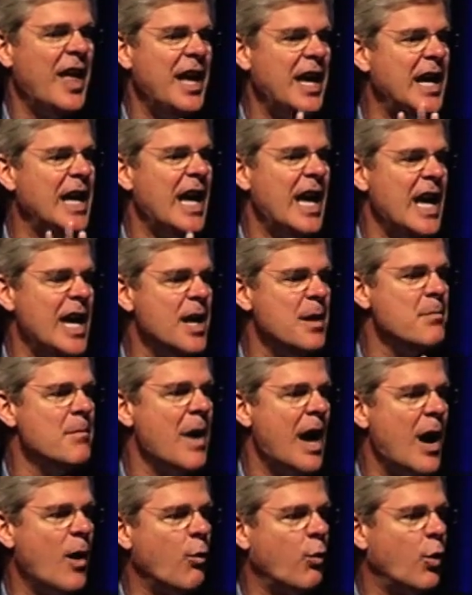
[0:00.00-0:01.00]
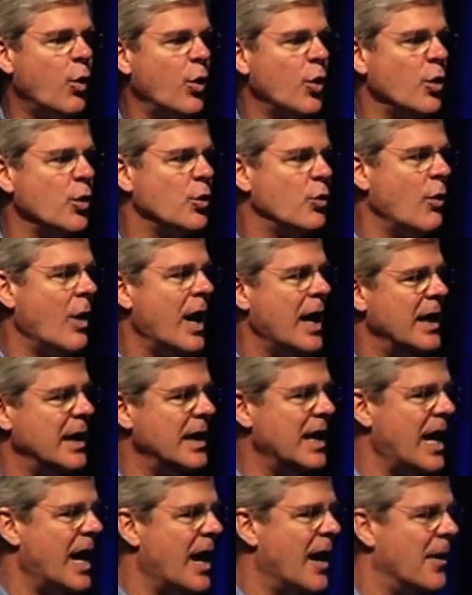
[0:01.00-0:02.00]
thing in my world
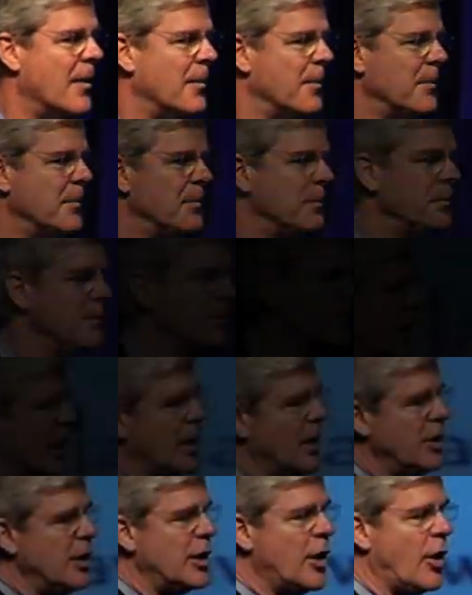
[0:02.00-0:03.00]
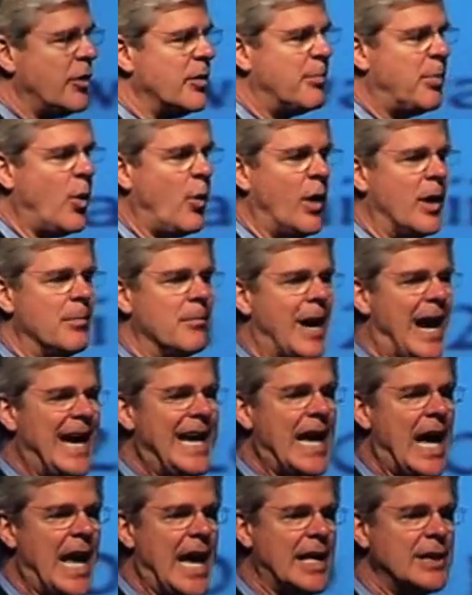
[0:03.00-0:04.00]
right now? You know the poet
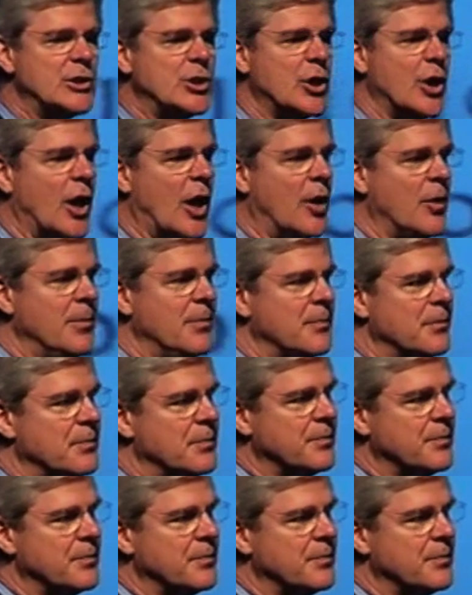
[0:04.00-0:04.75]
Maya Angelou?